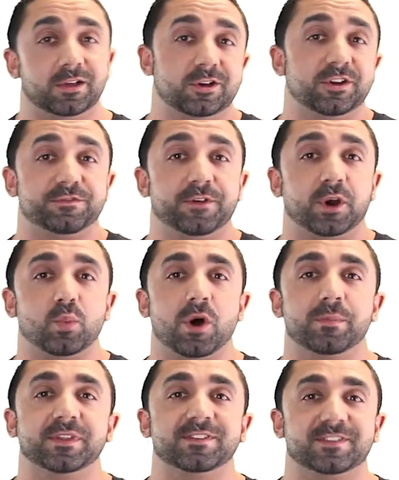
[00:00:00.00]
could have very well
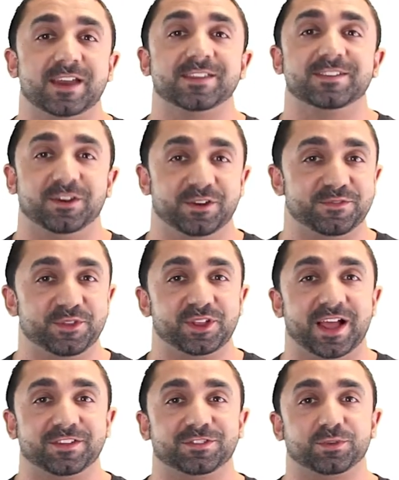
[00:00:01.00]
been sedentary for the
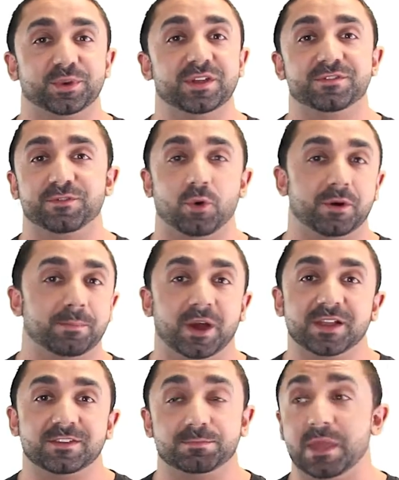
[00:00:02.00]
last 3-4
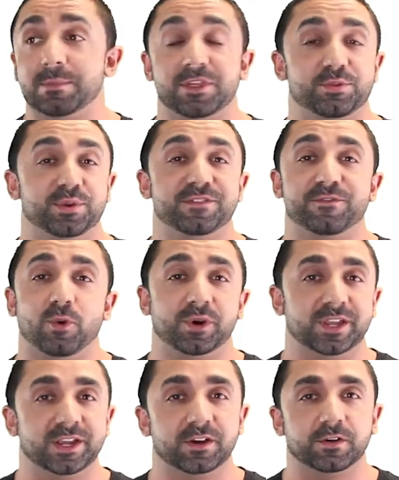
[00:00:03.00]
months, maybe 3-4
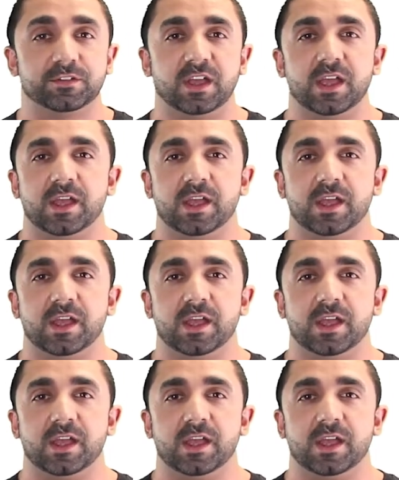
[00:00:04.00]
years.